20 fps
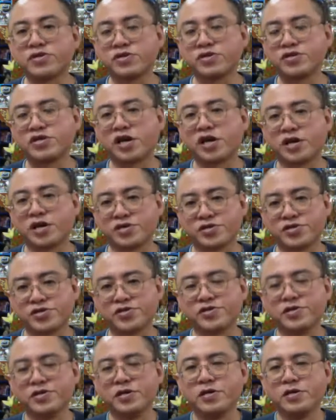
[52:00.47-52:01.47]

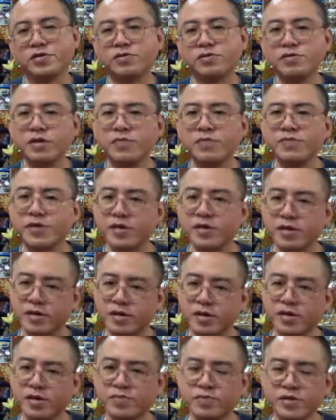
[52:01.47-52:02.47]
charge, so that we
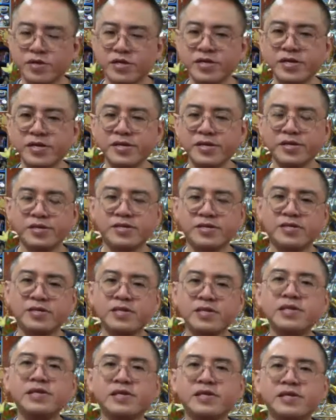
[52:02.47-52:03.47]
can really
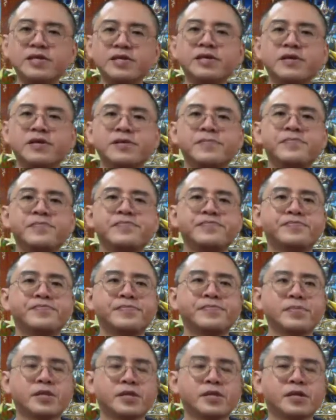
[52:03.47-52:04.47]
see
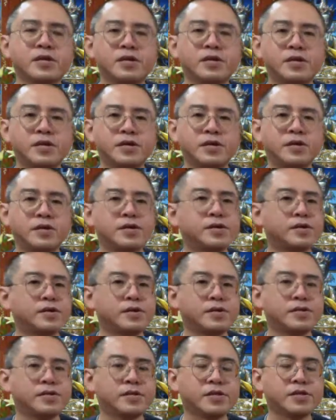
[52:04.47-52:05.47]
the
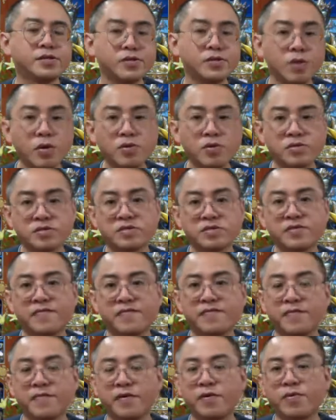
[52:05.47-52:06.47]
thought
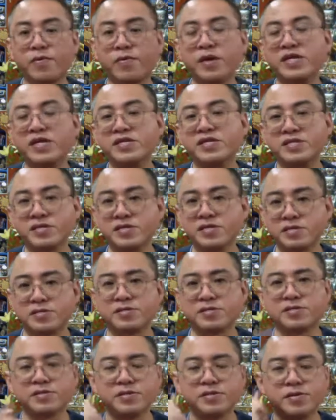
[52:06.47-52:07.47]
for what it
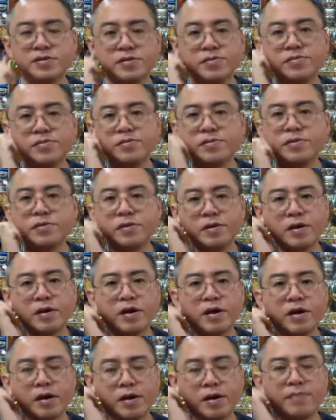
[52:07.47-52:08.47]
is,
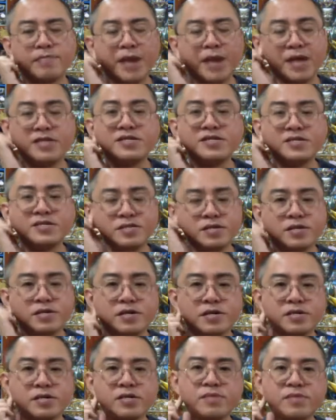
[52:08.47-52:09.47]
minus
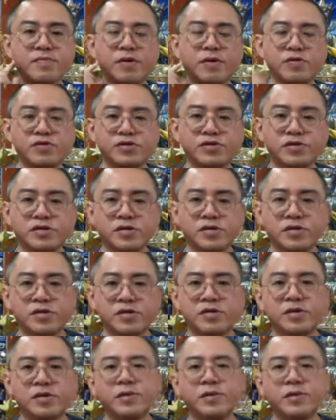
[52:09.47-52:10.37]
the emotional